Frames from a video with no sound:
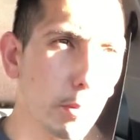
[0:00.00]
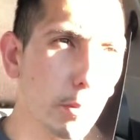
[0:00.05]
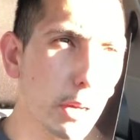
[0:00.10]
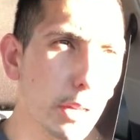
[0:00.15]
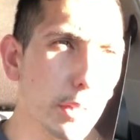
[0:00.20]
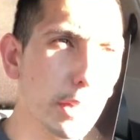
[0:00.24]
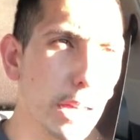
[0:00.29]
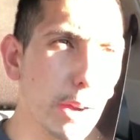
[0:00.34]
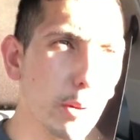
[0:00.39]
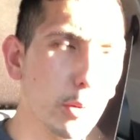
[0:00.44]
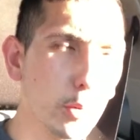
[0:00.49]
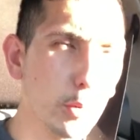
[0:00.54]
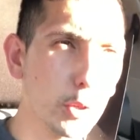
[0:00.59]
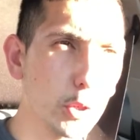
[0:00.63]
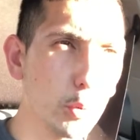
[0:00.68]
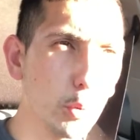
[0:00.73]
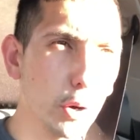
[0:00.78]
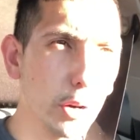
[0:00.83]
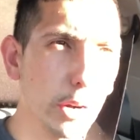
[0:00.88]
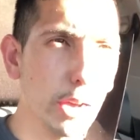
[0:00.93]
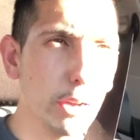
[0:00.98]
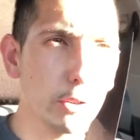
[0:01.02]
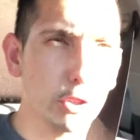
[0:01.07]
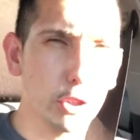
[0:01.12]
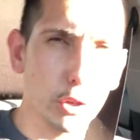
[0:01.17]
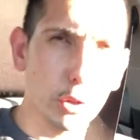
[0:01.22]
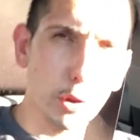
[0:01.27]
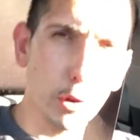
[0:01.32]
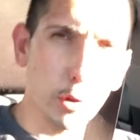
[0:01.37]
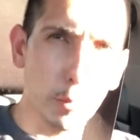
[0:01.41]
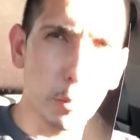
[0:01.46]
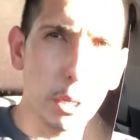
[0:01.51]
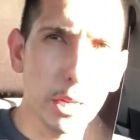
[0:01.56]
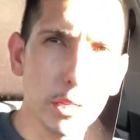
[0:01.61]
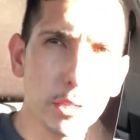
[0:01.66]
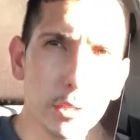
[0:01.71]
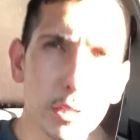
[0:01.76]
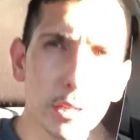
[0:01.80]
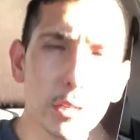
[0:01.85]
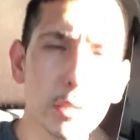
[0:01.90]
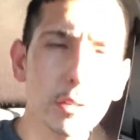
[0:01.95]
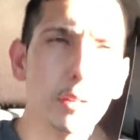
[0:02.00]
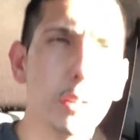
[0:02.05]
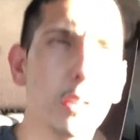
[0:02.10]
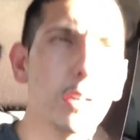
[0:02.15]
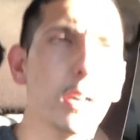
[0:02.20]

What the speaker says: but that one was worn out, so they replaced it.